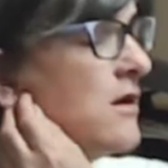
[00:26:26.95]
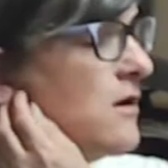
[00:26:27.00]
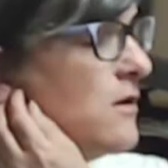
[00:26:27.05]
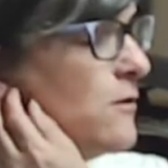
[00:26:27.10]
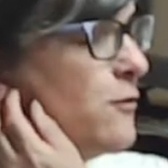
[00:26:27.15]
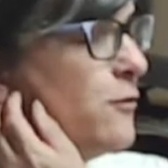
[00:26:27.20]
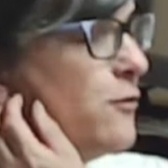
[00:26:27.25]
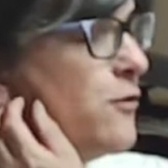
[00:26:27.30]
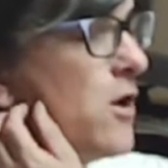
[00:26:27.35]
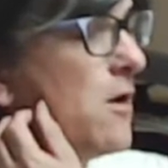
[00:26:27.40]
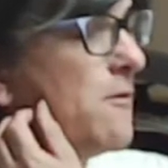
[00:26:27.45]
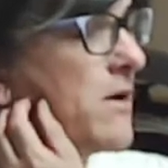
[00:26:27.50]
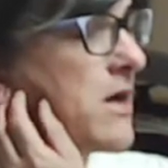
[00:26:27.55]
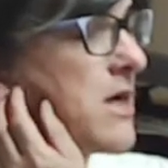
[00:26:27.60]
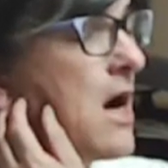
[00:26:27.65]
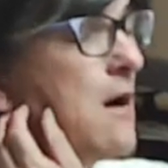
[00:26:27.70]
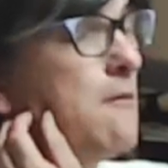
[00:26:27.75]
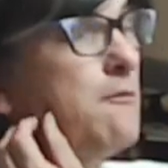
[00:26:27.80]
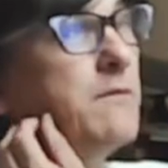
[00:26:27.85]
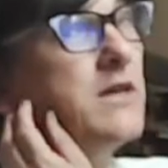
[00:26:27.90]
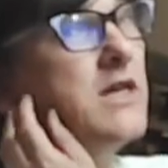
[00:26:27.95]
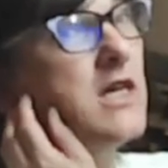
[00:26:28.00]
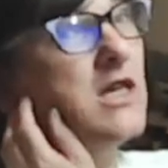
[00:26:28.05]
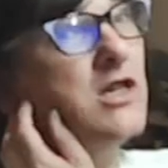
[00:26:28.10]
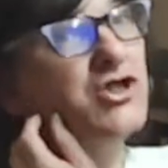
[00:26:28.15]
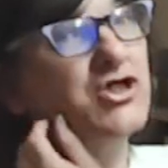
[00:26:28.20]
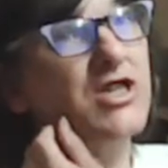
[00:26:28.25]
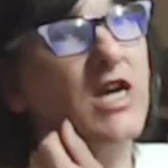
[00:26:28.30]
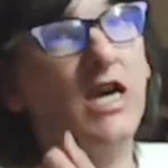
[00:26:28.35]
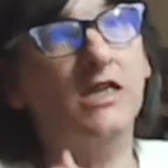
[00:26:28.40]
from a company in
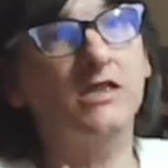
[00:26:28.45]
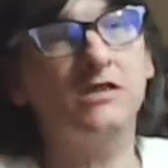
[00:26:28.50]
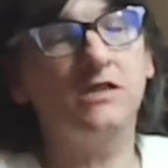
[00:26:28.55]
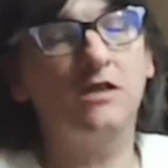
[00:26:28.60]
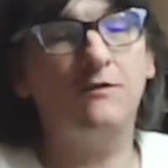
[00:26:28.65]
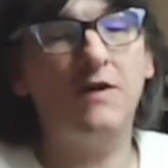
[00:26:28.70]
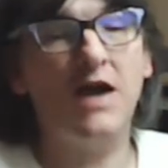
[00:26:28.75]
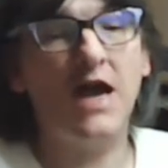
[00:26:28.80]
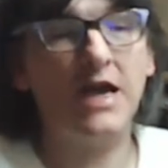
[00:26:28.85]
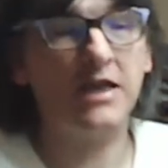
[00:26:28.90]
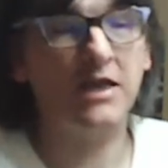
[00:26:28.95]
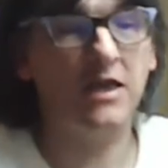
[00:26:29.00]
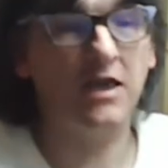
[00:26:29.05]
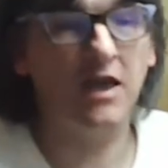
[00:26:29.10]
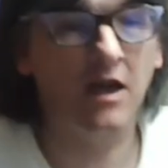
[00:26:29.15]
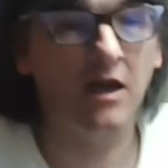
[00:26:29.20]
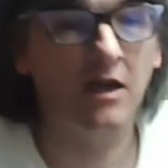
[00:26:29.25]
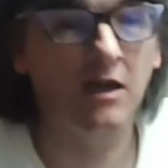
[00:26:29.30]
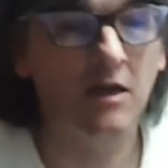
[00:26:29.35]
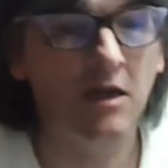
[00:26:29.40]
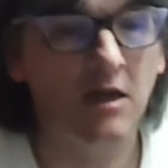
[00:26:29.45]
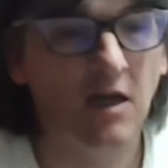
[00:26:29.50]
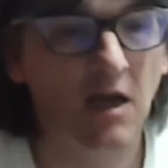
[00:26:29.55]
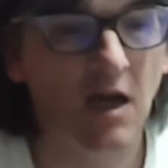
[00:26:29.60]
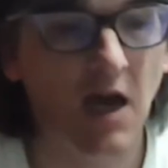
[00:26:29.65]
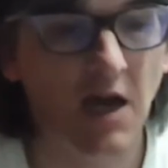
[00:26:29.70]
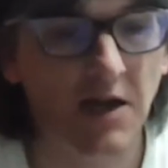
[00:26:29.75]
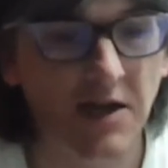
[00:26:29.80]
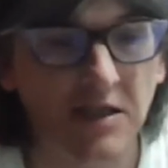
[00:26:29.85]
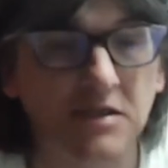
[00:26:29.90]
Czechoslovakia,
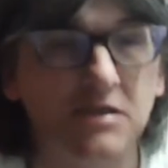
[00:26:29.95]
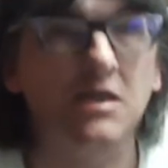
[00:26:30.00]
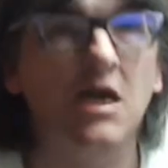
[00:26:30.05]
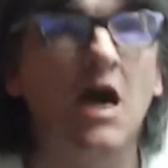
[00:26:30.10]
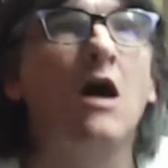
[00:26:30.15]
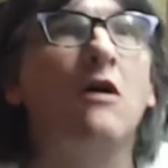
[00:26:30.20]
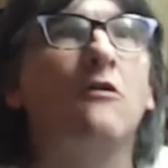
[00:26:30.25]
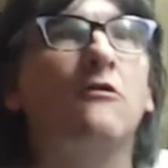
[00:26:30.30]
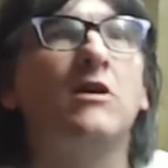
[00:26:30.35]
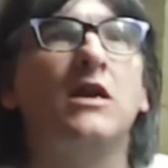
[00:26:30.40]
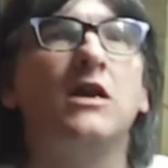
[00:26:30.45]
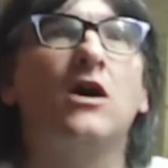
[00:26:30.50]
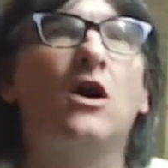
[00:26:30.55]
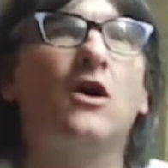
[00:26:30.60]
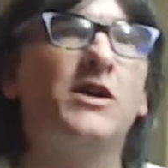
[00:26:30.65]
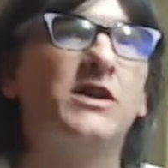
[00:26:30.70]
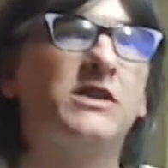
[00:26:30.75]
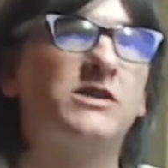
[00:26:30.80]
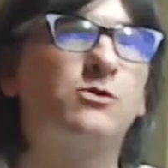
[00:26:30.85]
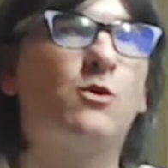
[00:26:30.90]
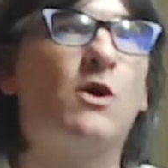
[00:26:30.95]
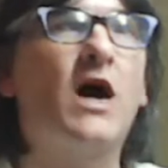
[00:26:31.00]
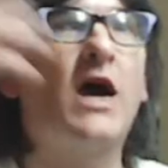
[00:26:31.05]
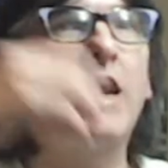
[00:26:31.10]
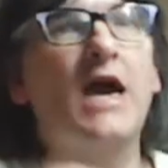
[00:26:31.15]
and it's currently on its way.